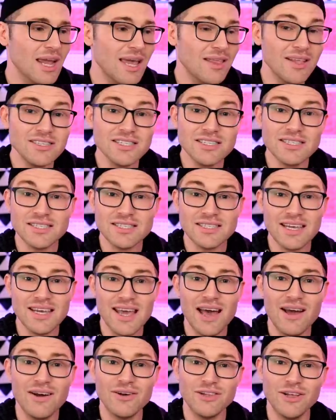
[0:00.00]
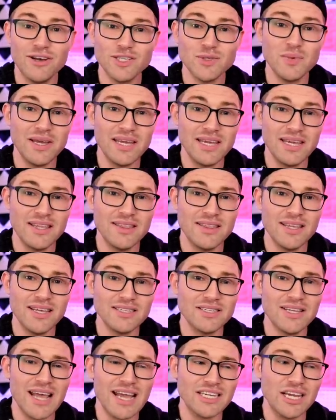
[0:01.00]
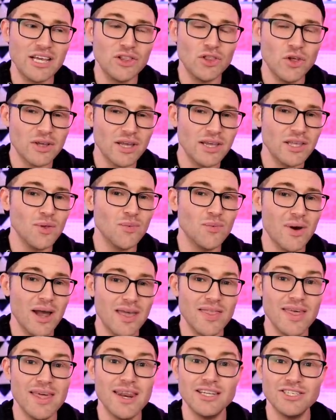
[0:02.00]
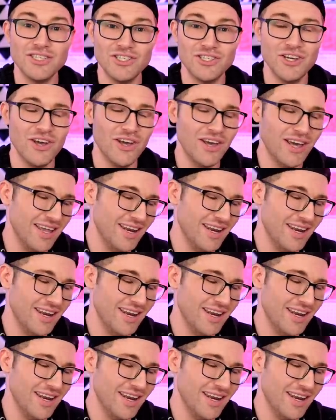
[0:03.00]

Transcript: and let's just see how close we can get this to actually looking the way that it should.